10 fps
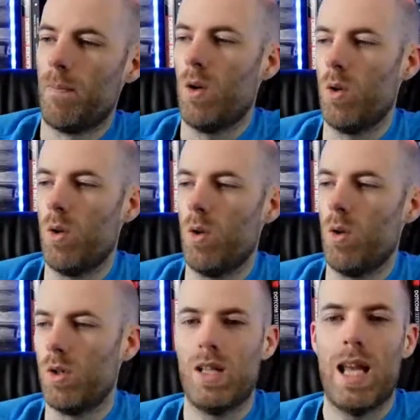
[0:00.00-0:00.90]

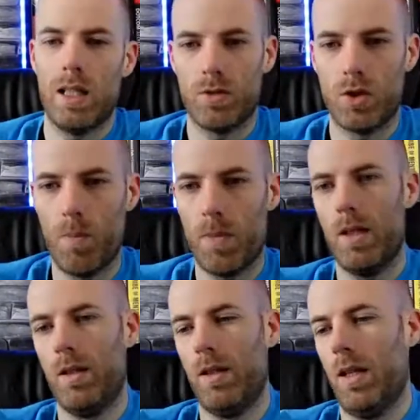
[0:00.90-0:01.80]
Or deadlift
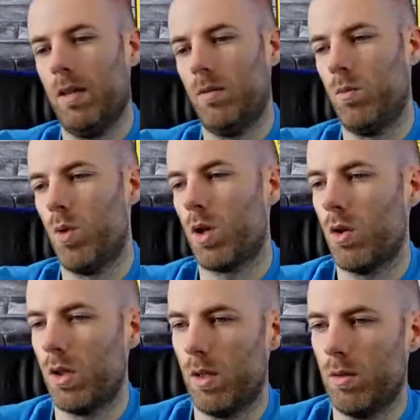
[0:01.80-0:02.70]
something and then work
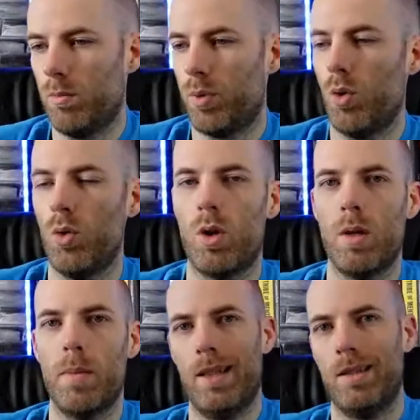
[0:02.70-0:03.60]
on a
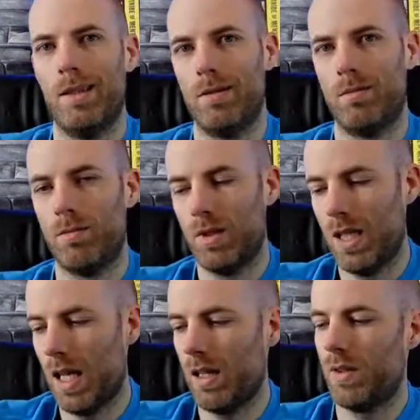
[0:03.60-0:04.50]
program and then
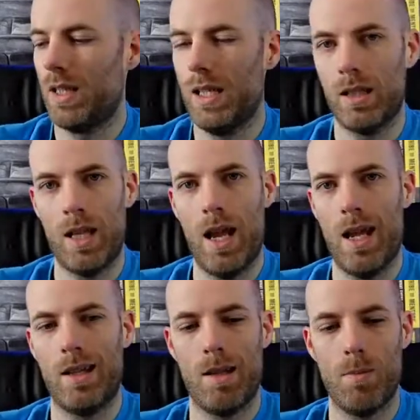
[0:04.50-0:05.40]
deadlift again at the
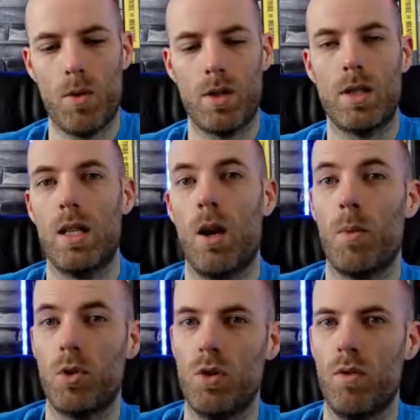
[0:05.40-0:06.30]
end of the month and see how
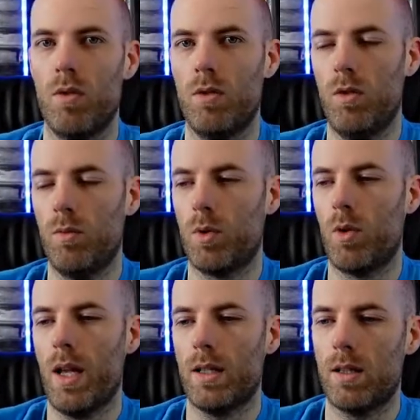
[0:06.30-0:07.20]
much you've
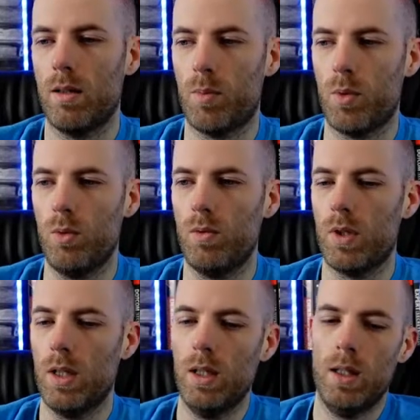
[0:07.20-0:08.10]
progressed and improved.
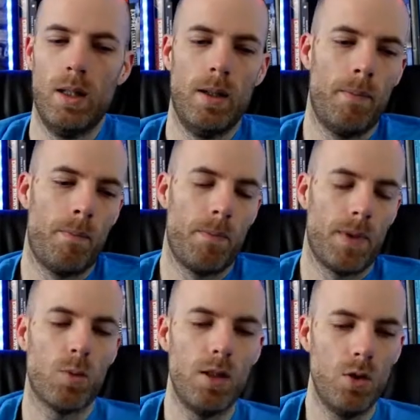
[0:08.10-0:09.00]

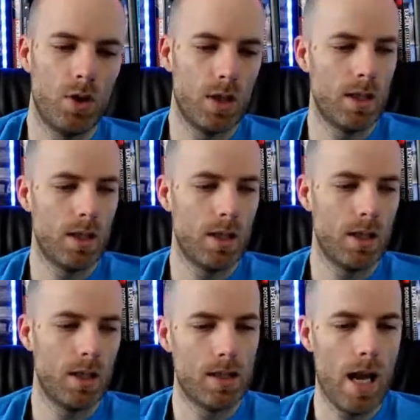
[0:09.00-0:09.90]
That's why I use things like
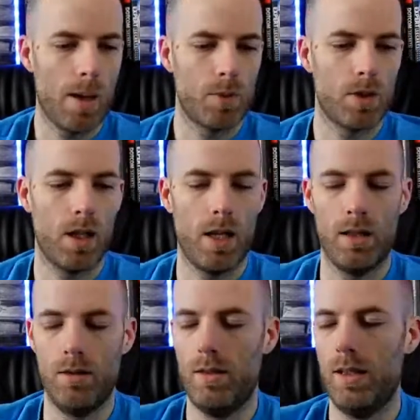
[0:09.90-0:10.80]
steps
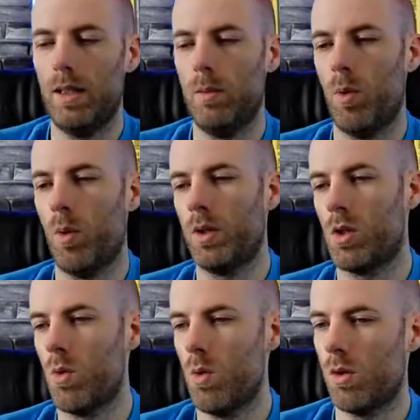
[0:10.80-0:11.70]
and daily point
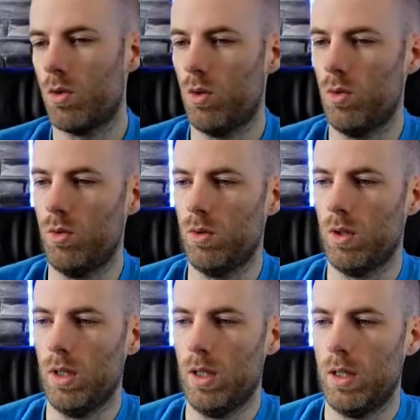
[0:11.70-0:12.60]
scoring to
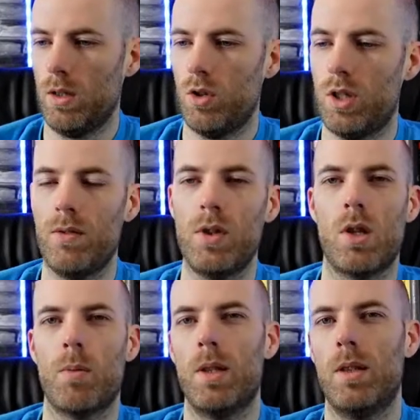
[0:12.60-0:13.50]
give you
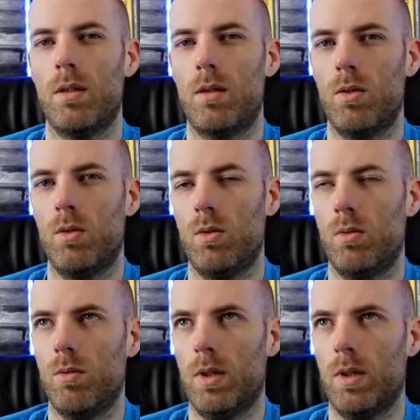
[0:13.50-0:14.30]
something to